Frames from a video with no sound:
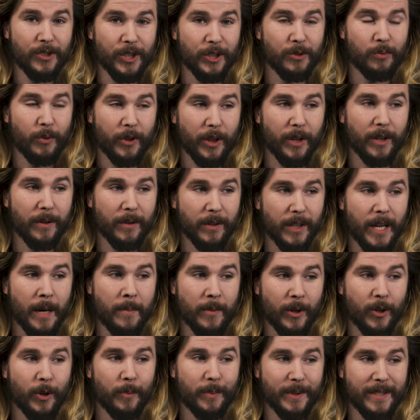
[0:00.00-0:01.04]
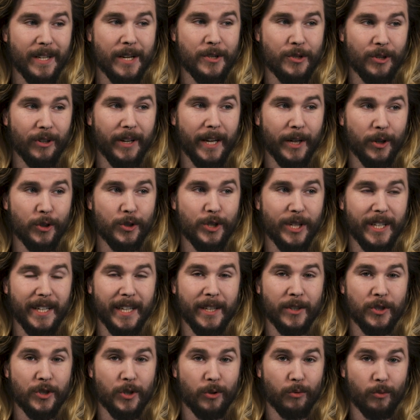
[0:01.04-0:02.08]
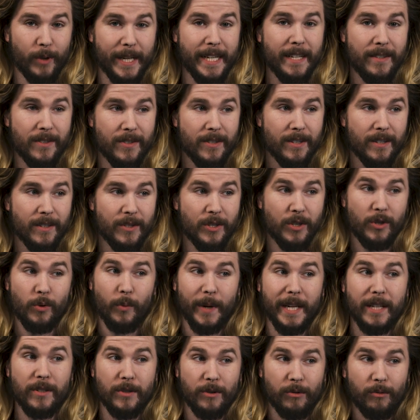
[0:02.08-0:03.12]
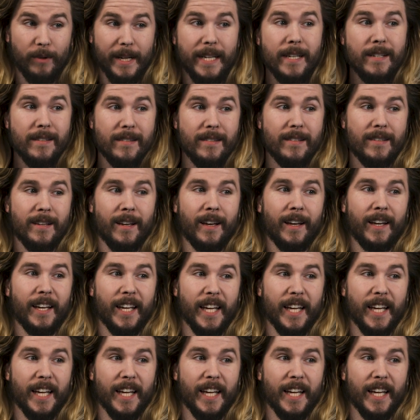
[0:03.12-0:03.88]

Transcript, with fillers: just with the chemical potential energy in Doritos, sweet Doritos,